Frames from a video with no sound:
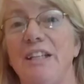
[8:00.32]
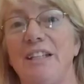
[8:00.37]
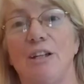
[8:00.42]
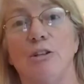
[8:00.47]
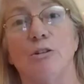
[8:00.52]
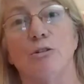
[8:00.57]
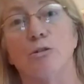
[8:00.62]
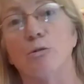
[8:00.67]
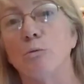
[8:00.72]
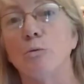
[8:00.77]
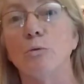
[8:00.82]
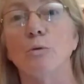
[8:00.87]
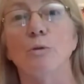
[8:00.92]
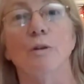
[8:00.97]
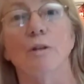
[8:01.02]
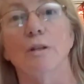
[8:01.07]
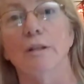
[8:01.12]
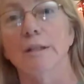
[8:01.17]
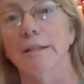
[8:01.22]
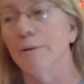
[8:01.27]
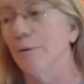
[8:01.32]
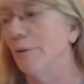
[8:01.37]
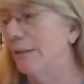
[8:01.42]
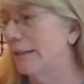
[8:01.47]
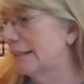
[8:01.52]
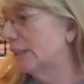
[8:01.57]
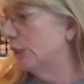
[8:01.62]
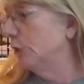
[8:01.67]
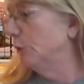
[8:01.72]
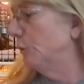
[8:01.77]
that looks really,
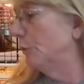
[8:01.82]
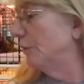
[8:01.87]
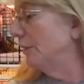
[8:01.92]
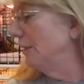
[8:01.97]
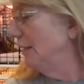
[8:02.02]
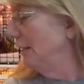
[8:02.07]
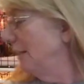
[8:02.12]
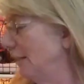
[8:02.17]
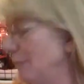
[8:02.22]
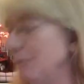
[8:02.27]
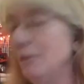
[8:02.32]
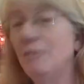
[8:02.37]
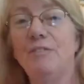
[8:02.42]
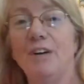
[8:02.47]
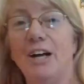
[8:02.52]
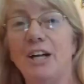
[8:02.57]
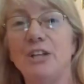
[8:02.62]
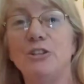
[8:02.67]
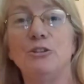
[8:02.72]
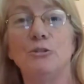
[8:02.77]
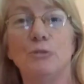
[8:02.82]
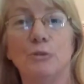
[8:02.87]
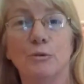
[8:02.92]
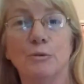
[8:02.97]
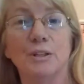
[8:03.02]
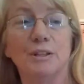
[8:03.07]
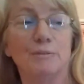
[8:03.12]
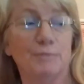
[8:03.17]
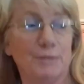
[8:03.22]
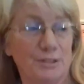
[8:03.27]
really cool. When you find you a
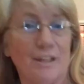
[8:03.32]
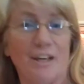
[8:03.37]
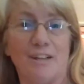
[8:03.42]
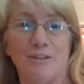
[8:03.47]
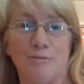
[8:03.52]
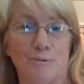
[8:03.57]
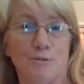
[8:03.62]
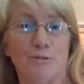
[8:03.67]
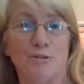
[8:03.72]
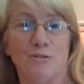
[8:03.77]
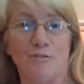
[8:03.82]
really, besides Mr.